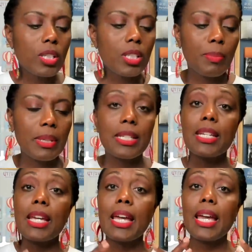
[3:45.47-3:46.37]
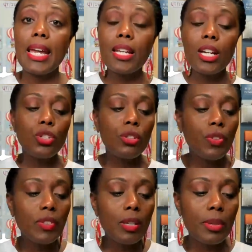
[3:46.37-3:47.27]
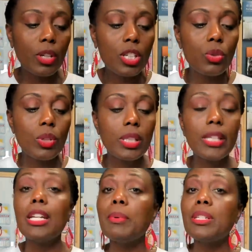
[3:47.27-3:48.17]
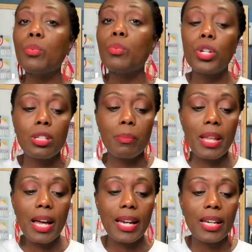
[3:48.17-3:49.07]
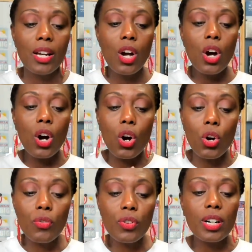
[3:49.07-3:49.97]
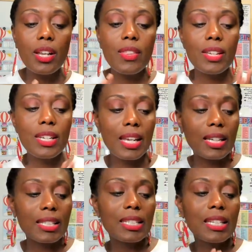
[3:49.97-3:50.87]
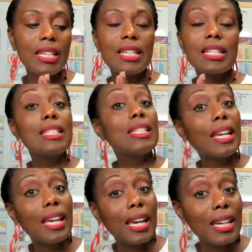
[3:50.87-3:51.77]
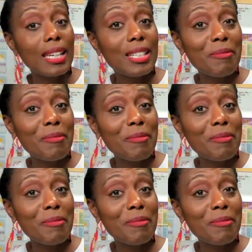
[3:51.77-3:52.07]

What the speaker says: spend 850 billion to clean up its water supply over the next decade.